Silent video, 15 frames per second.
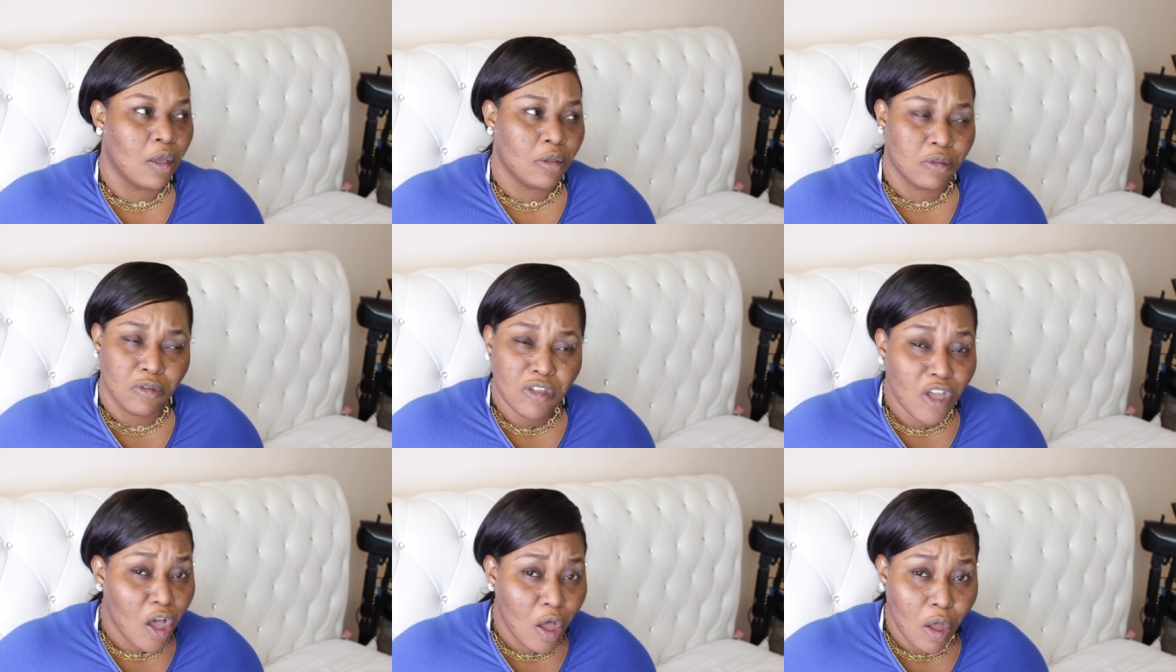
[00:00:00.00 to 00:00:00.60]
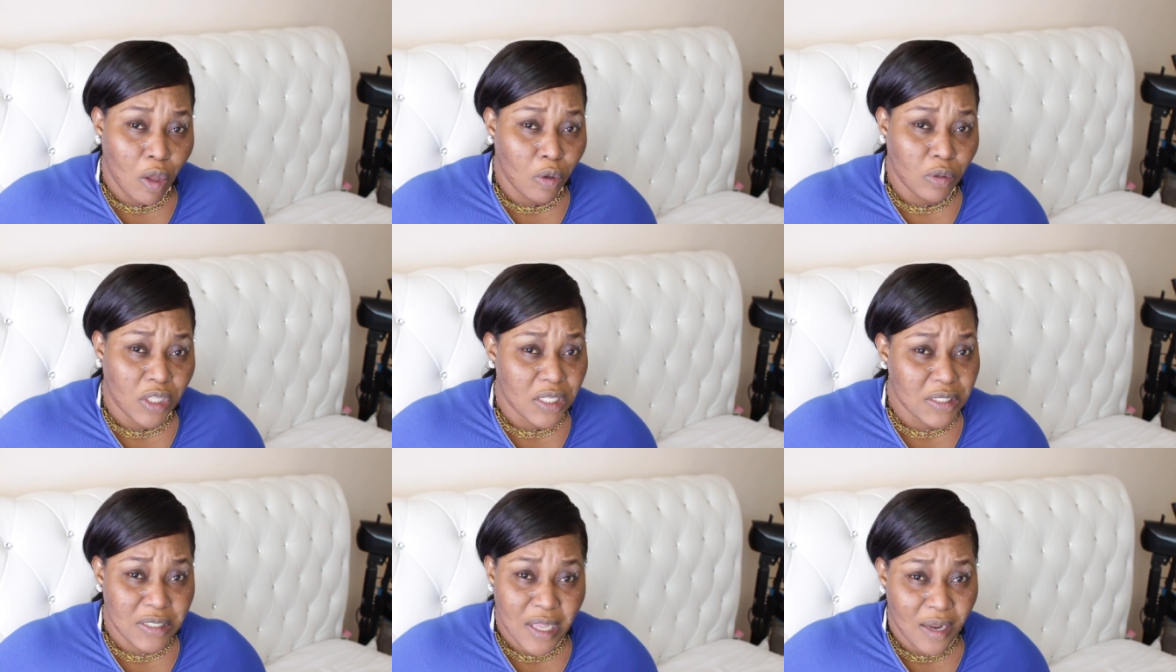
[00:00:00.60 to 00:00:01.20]
no,
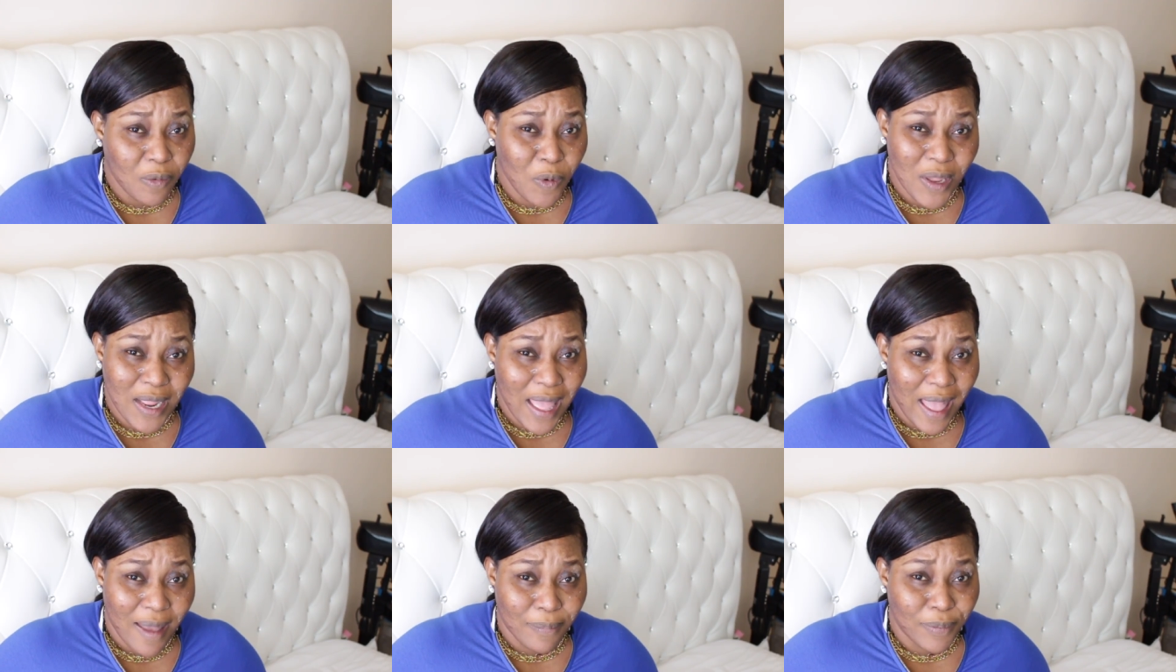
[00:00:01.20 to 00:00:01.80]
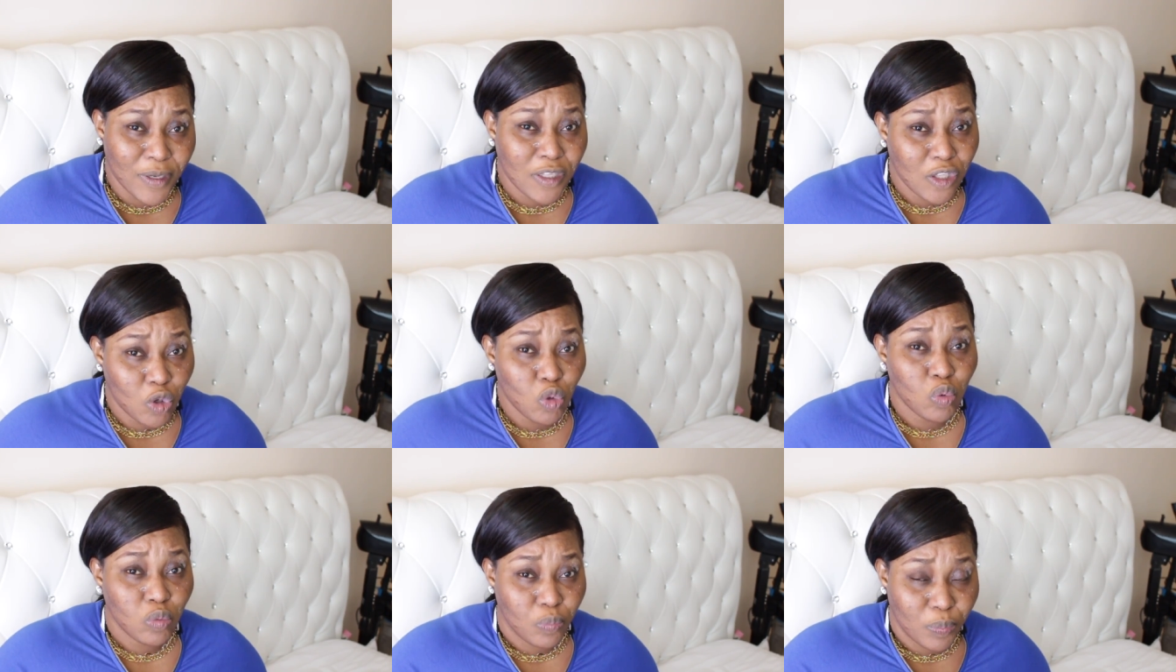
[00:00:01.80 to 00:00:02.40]
that's not what happened.
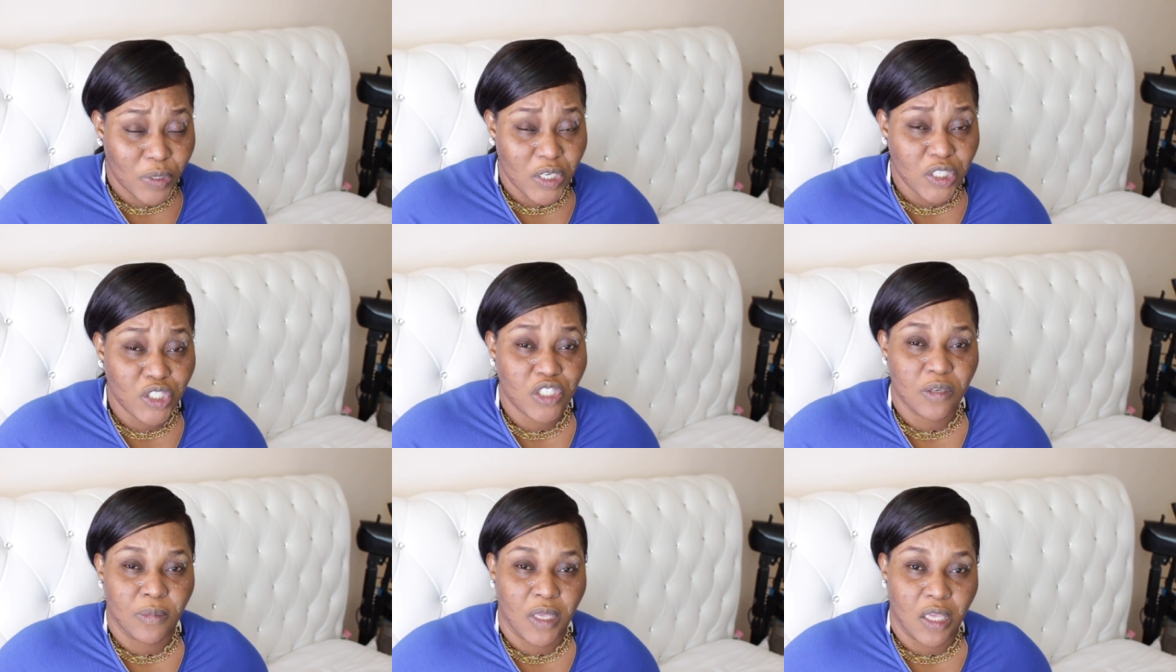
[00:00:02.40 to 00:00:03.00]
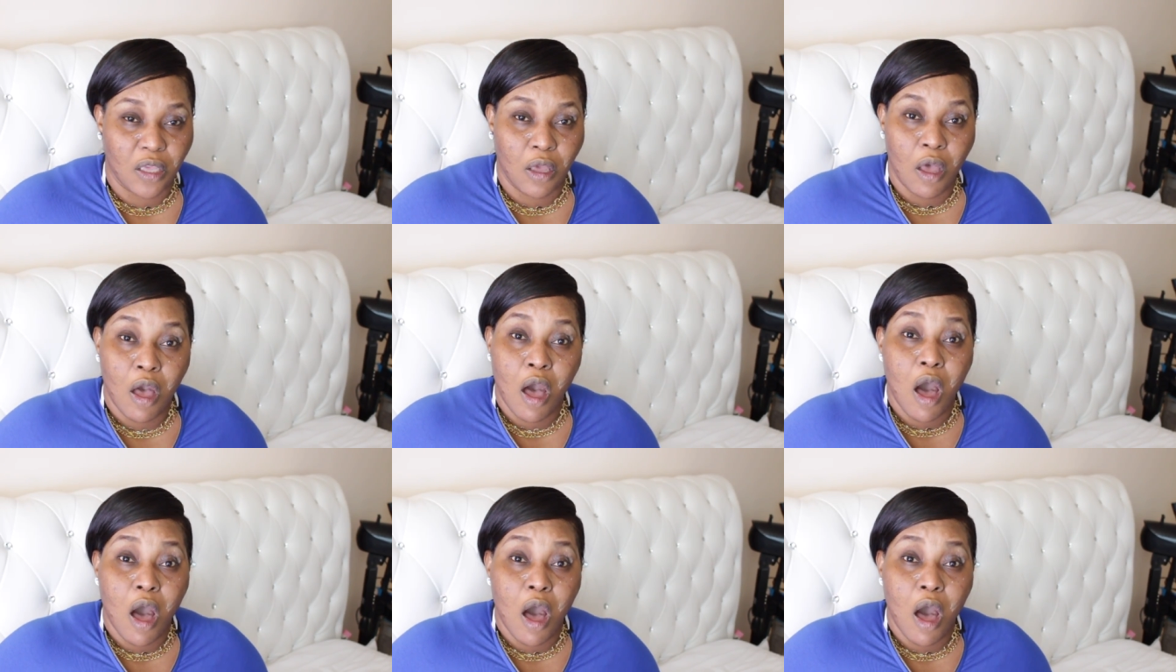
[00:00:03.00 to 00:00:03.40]
You pushed me.